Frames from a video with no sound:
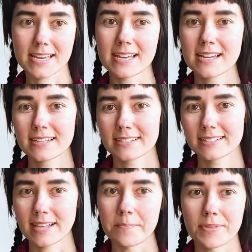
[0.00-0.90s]

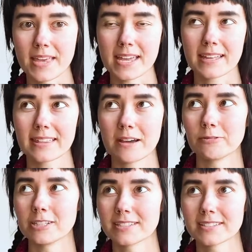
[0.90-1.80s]
something that was
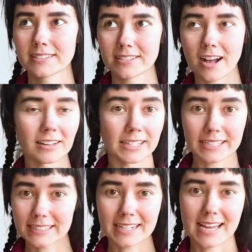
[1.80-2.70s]
solid
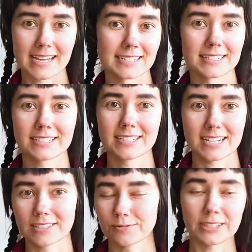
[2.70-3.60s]
and just
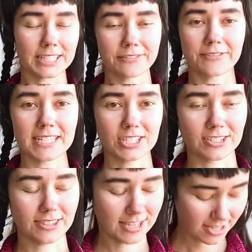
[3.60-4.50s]
really featured the
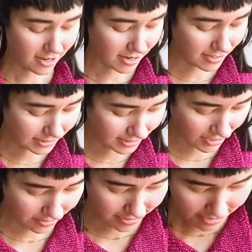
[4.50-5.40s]
yarn. So
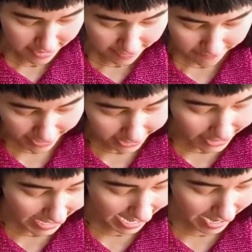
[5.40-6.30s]
very
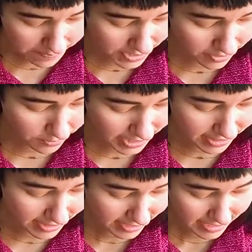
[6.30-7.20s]
happy with
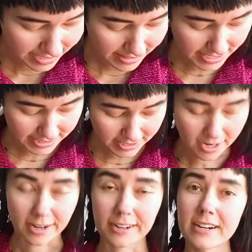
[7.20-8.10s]
this
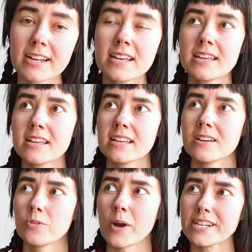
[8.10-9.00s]
yarn. When
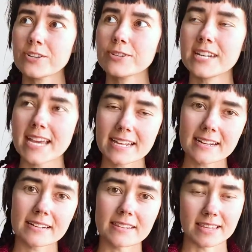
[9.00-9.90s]
you knit
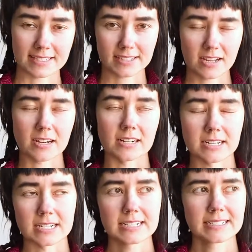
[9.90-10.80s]
this yarn,
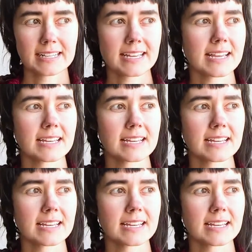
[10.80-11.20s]
it